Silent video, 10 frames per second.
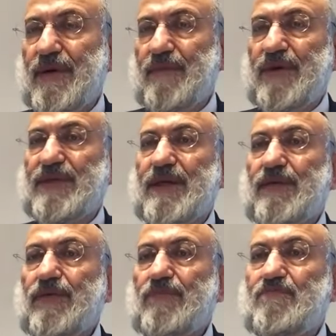Person
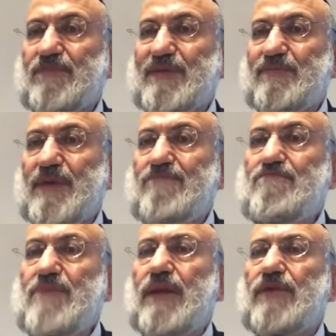could spend
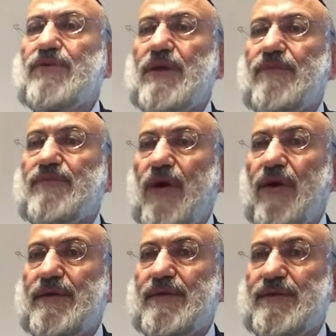millions of
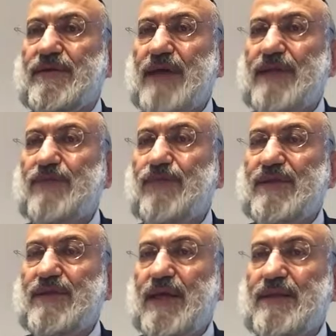dollars and will
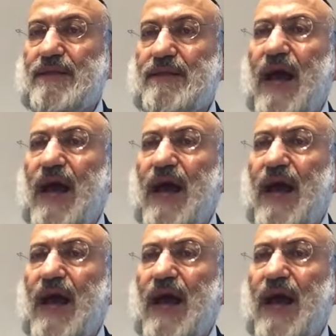not get it.